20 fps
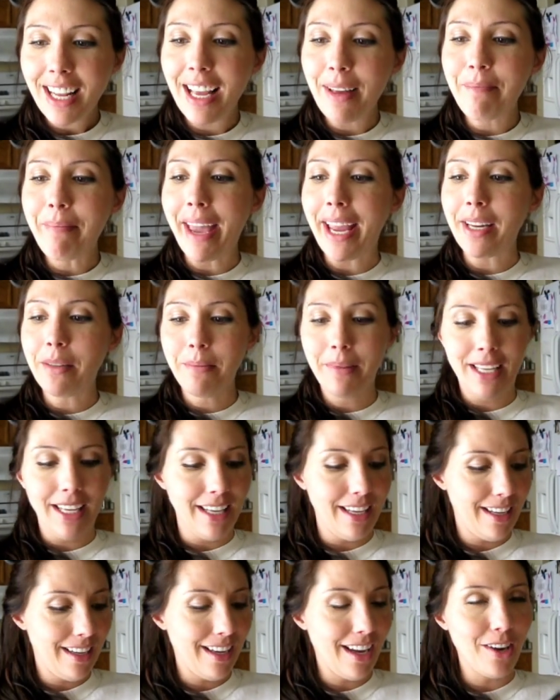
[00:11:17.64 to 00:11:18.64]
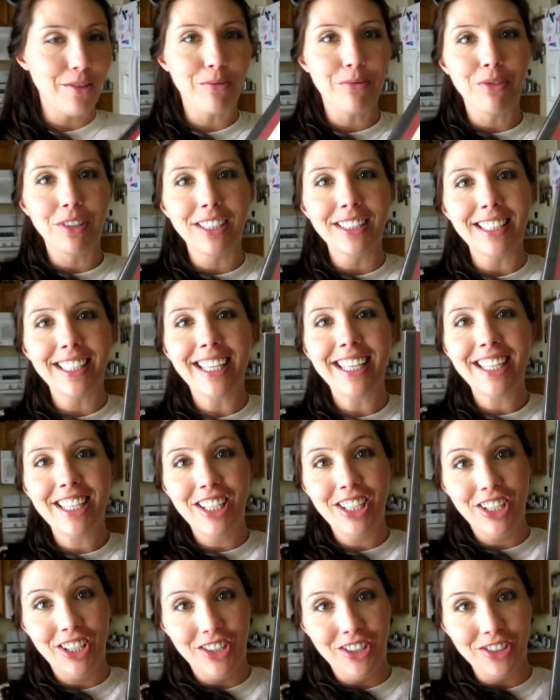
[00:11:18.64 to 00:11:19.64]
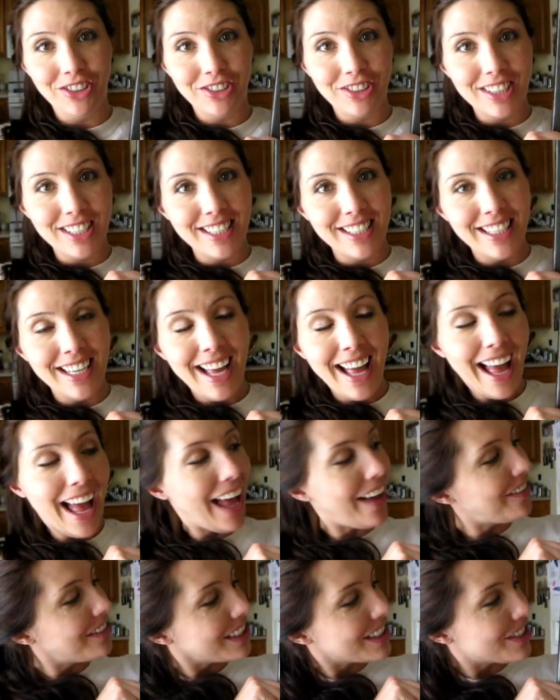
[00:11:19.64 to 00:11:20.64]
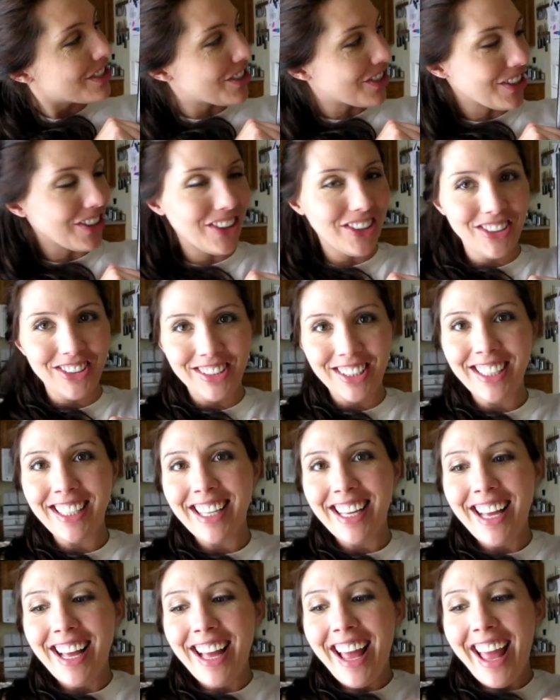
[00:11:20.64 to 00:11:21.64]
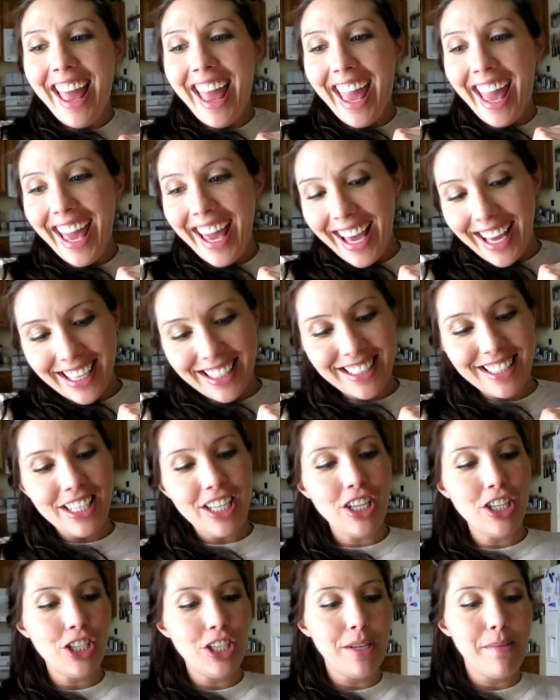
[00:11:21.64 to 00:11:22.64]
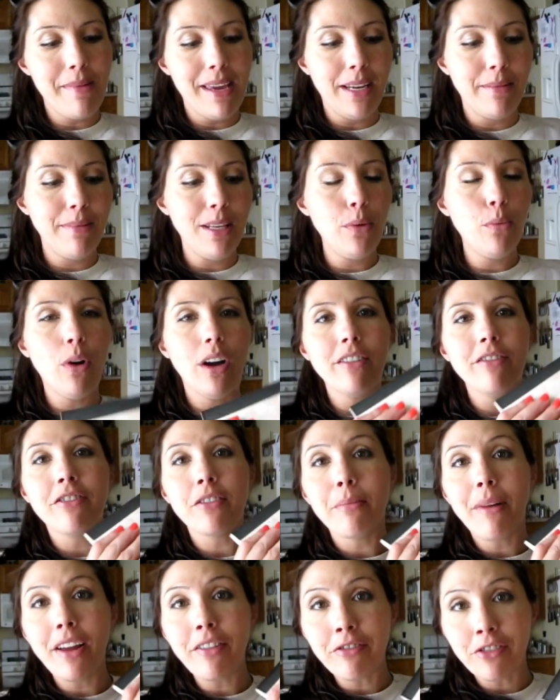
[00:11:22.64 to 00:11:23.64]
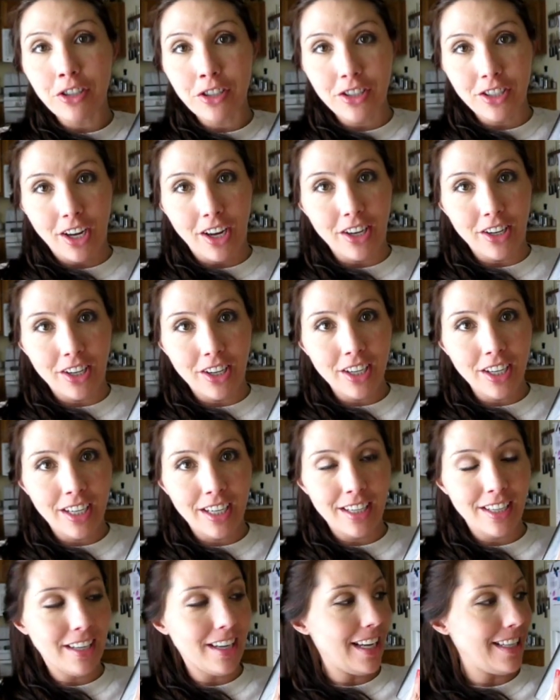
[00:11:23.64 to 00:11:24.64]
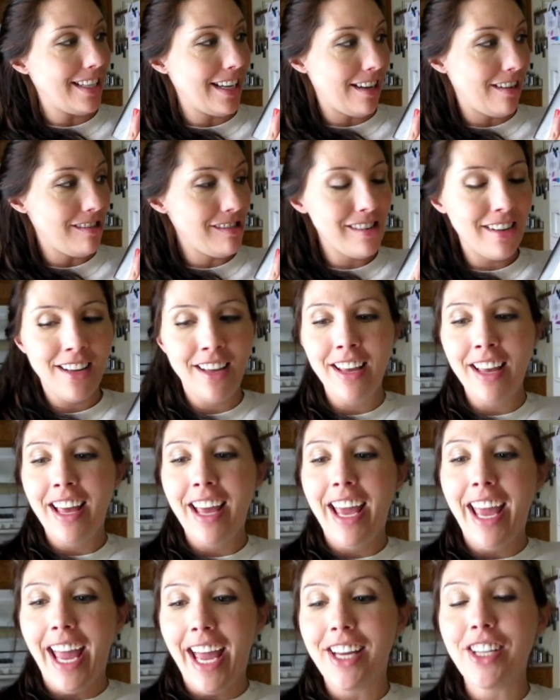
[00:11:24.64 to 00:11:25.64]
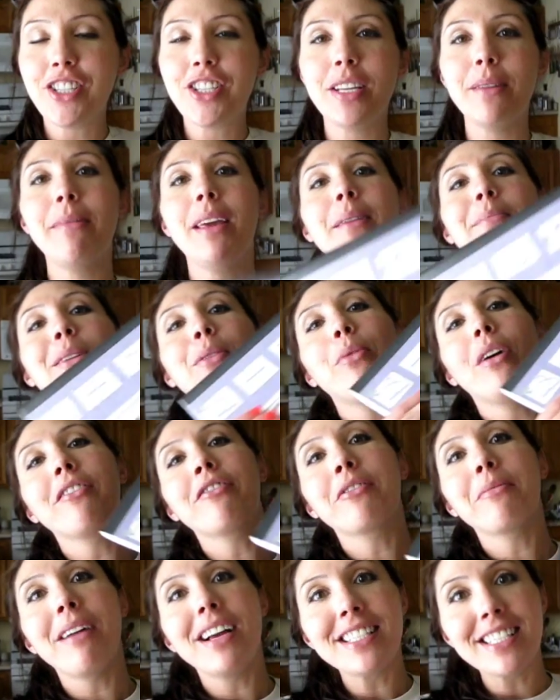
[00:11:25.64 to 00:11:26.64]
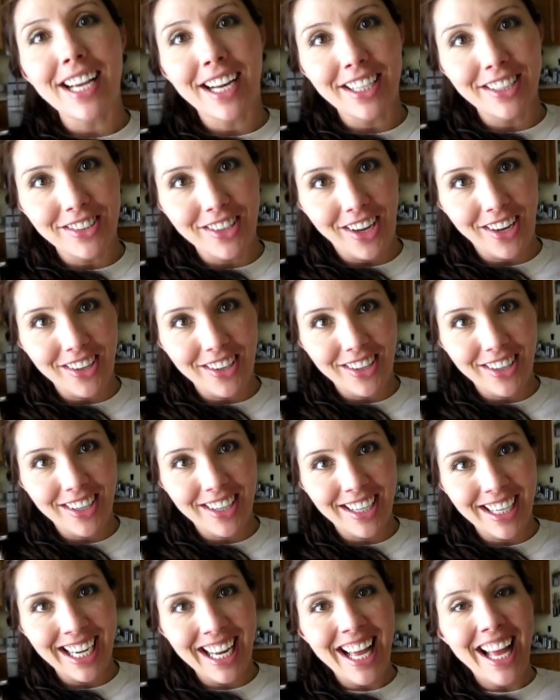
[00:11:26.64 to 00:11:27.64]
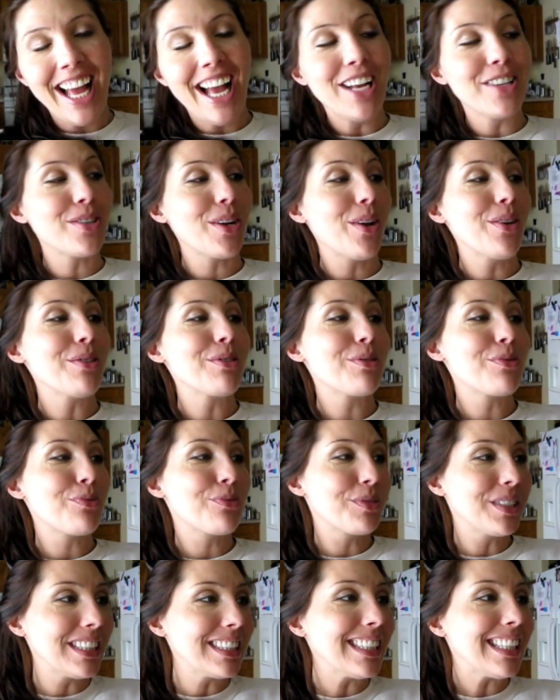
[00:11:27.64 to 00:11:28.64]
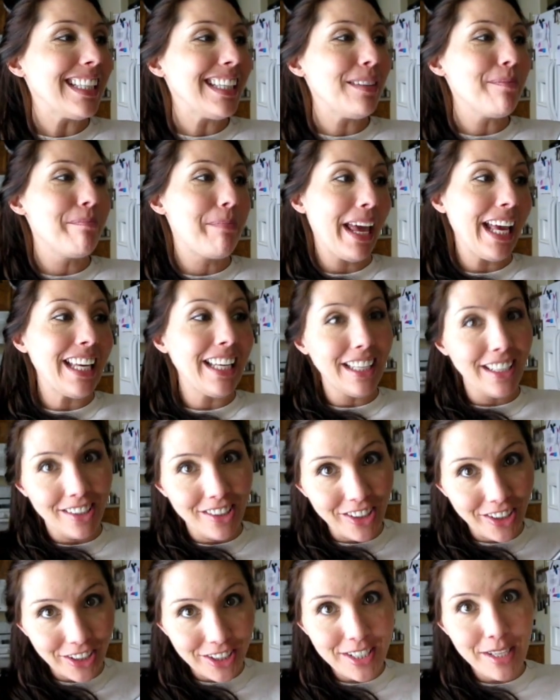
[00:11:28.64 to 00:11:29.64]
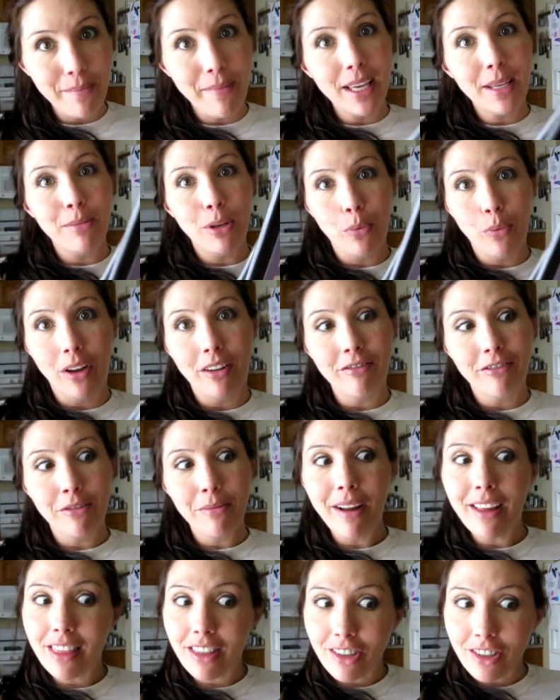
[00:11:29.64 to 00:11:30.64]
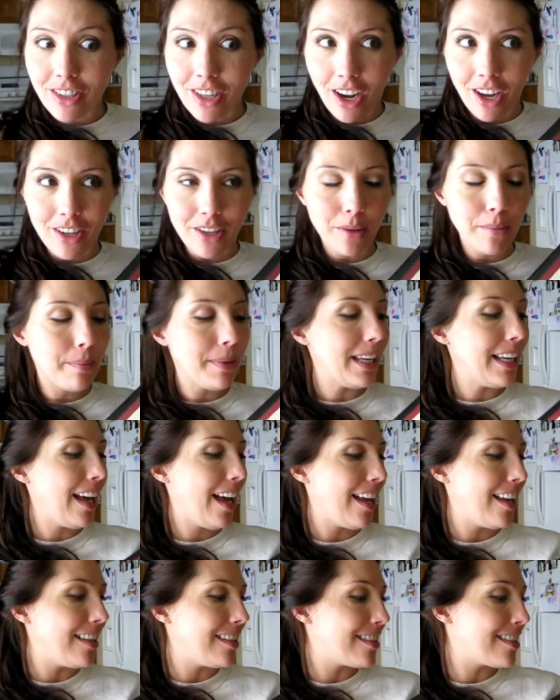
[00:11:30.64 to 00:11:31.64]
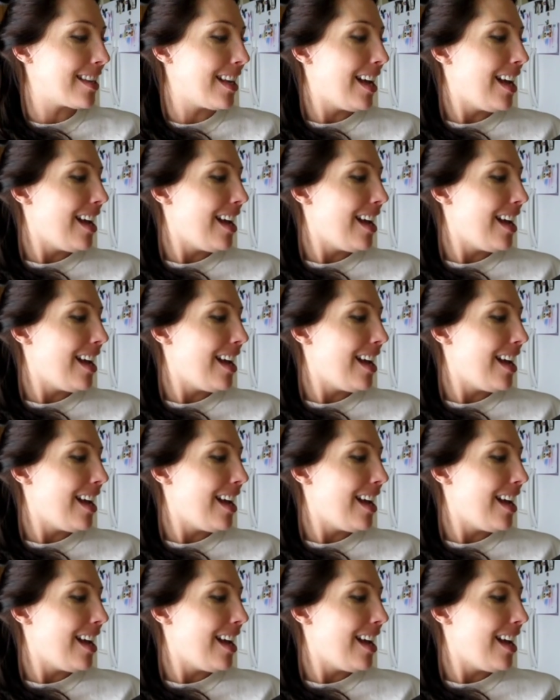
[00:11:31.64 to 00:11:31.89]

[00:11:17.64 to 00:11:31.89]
made me a really cute Evelyn journal. And she made me one for my first daughter, Adele, and she made me one for my second daughter. And so I was really begging her to make me one for my third daughter, because